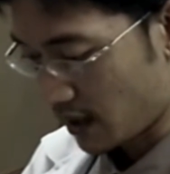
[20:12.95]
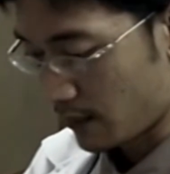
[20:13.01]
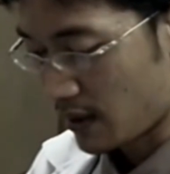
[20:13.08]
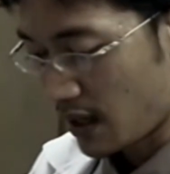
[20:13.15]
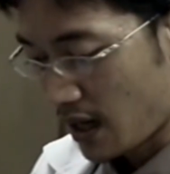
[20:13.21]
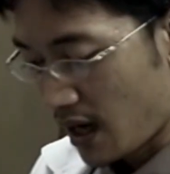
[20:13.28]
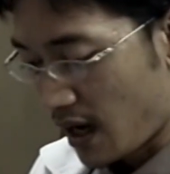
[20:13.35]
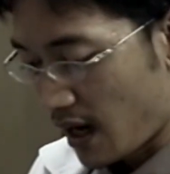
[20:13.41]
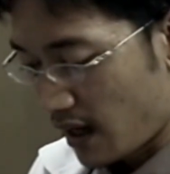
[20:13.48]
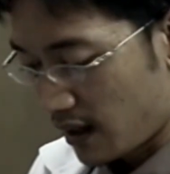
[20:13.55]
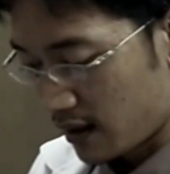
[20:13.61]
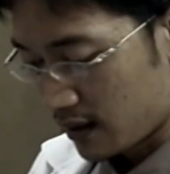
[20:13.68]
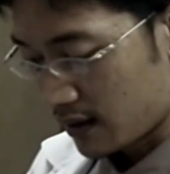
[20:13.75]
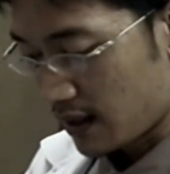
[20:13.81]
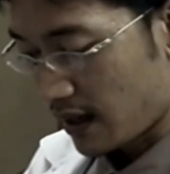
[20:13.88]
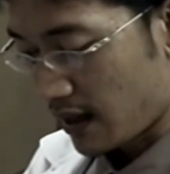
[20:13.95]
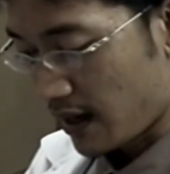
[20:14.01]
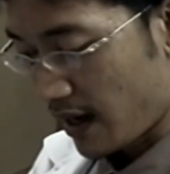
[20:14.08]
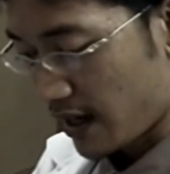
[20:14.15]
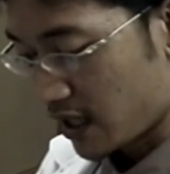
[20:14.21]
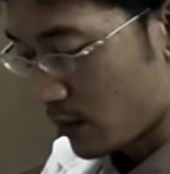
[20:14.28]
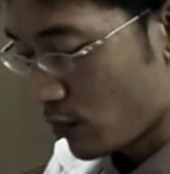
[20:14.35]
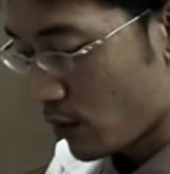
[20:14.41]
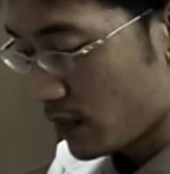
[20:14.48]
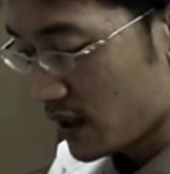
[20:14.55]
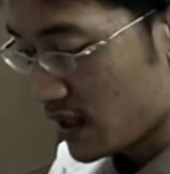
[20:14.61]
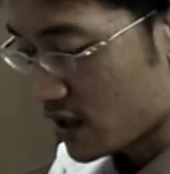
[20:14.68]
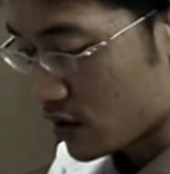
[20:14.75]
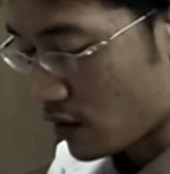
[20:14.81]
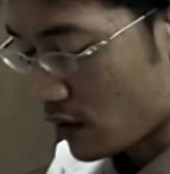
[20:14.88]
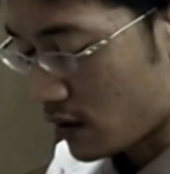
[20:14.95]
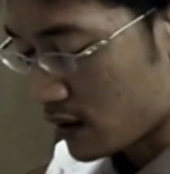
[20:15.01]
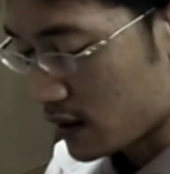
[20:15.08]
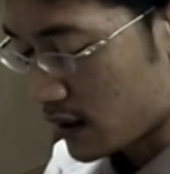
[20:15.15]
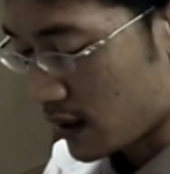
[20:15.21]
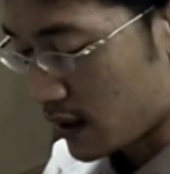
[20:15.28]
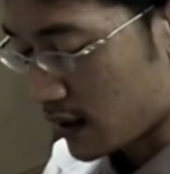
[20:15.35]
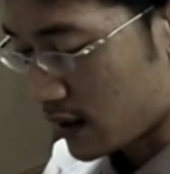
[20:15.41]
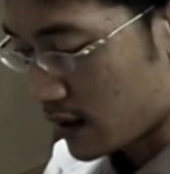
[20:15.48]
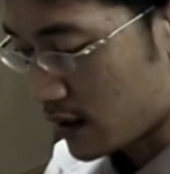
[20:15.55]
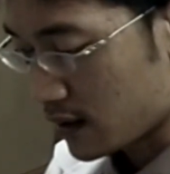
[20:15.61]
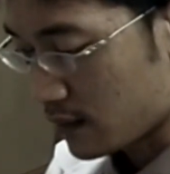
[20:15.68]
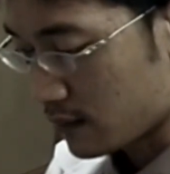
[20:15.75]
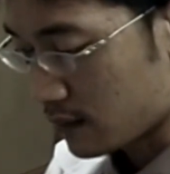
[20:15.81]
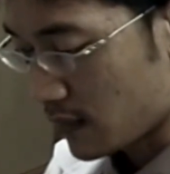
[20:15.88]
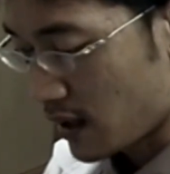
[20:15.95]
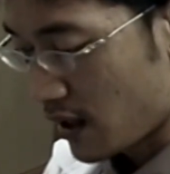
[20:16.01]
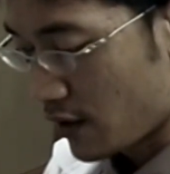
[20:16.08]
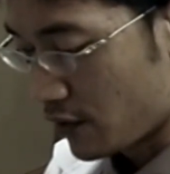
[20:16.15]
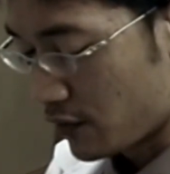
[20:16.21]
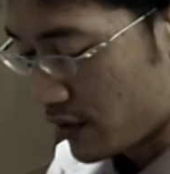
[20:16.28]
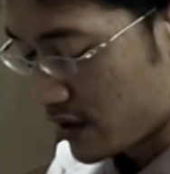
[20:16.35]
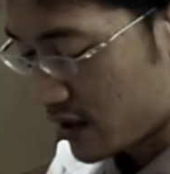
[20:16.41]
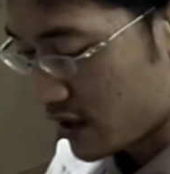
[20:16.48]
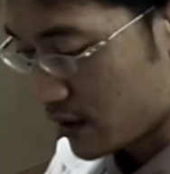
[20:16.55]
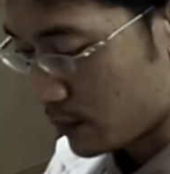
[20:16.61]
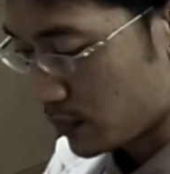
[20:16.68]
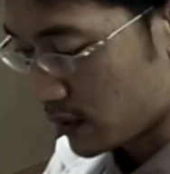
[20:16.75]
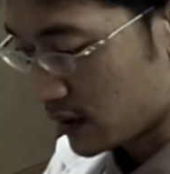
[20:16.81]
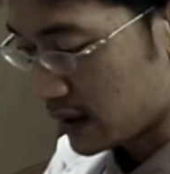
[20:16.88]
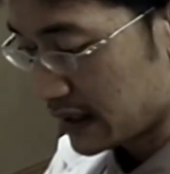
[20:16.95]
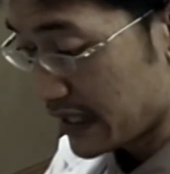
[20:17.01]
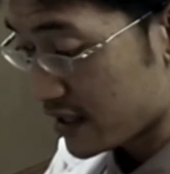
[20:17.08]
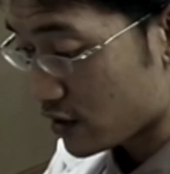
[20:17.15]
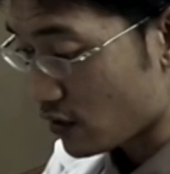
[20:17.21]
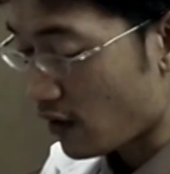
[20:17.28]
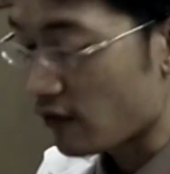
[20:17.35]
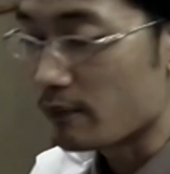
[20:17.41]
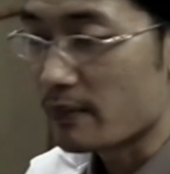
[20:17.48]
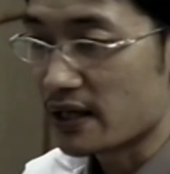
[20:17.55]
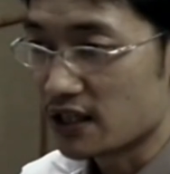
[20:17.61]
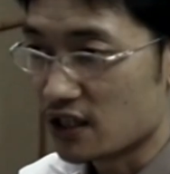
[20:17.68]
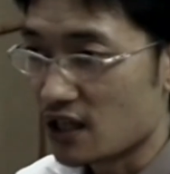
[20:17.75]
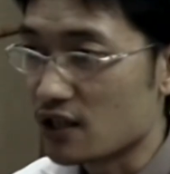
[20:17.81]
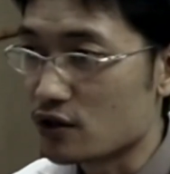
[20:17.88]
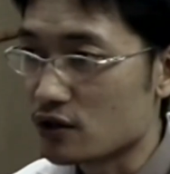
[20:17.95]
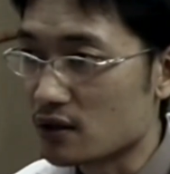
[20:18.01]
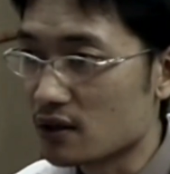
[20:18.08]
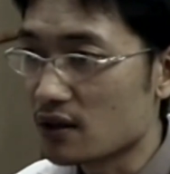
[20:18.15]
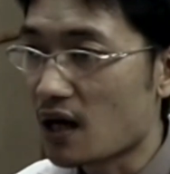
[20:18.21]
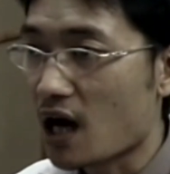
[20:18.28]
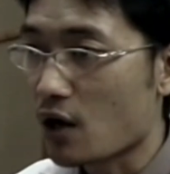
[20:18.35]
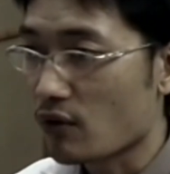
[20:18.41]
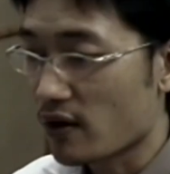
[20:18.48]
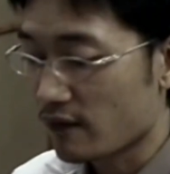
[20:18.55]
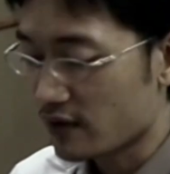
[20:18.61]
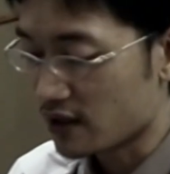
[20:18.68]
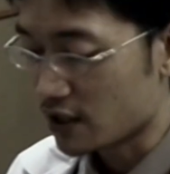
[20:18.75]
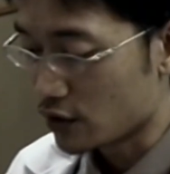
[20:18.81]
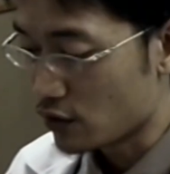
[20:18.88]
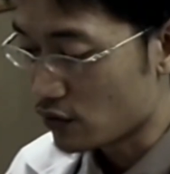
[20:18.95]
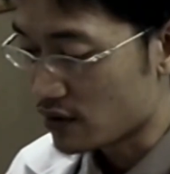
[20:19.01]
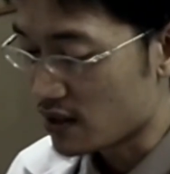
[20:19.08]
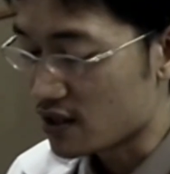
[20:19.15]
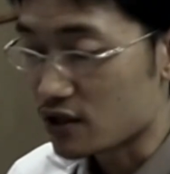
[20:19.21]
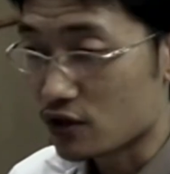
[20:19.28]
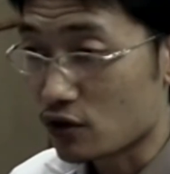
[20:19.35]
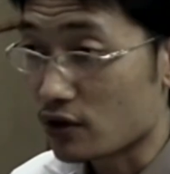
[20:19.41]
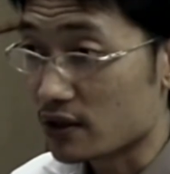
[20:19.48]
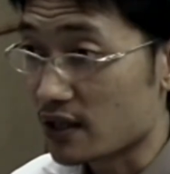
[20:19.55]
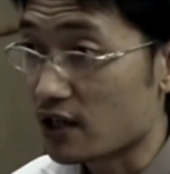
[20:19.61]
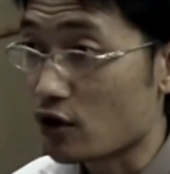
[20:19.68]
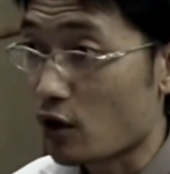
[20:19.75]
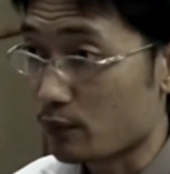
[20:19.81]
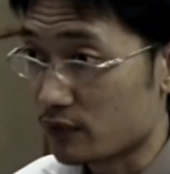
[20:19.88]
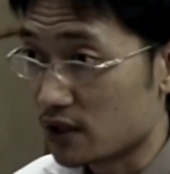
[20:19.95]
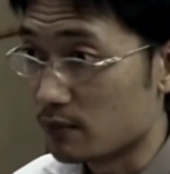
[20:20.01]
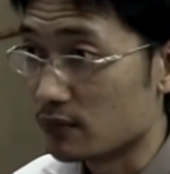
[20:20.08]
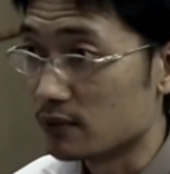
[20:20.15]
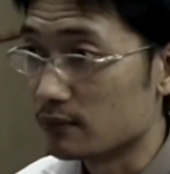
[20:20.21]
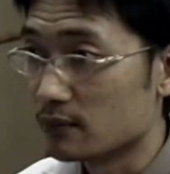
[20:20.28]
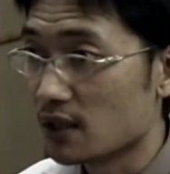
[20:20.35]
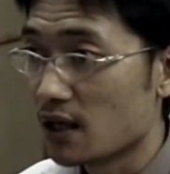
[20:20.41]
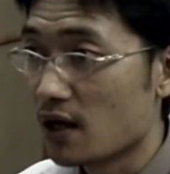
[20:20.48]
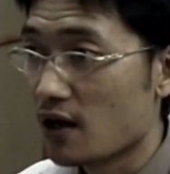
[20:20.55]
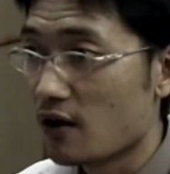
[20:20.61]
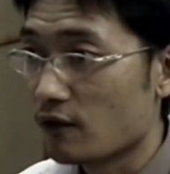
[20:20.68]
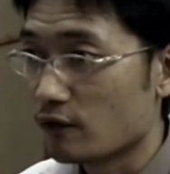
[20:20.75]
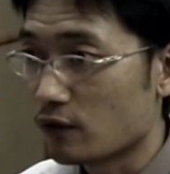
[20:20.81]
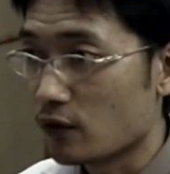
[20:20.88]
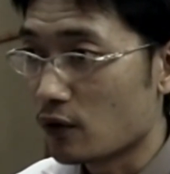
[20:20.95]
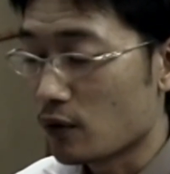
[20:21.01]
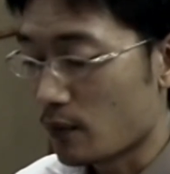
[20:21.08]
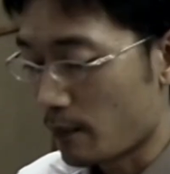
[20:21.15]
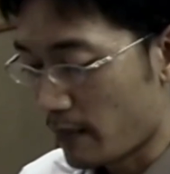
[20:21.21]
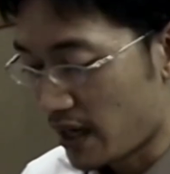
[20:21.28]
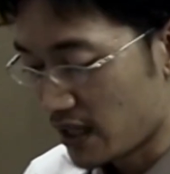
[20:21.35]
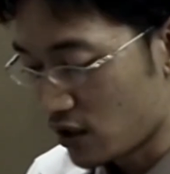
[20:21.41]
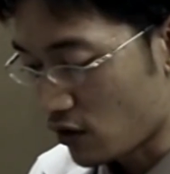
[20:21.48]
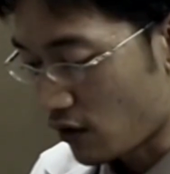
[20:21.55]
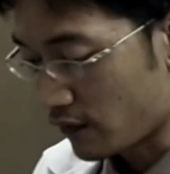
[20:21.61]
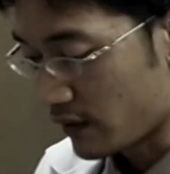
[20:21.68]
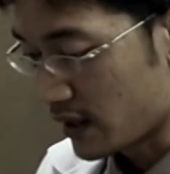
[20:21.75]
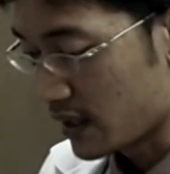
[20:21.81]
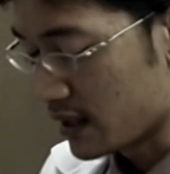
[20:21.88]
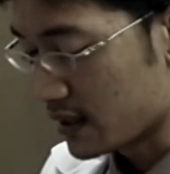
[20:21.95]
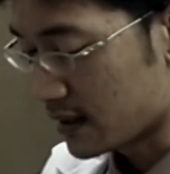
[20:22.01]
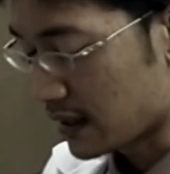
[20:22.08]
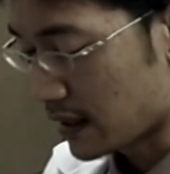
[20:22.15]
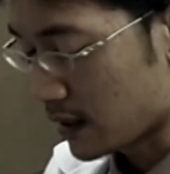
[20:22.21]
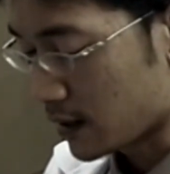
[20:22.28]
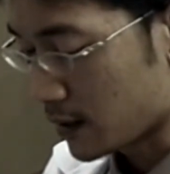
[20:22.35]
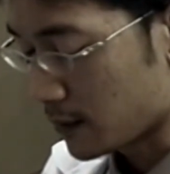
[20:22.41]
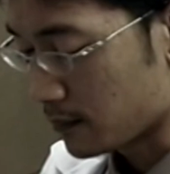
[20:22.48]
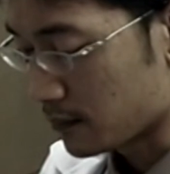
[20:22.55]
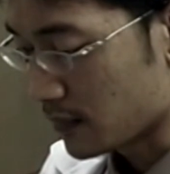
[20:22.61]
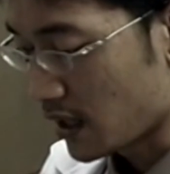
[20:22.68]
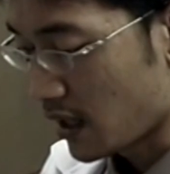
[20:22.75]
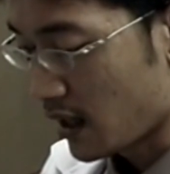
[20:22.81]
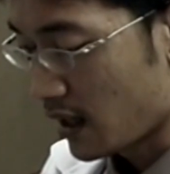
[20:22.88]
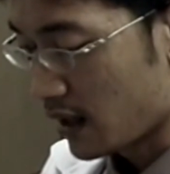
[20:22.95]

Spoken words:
Yes. At the moment, he's on reasonable list of medication. However, the dose is not yet optimum for many of his of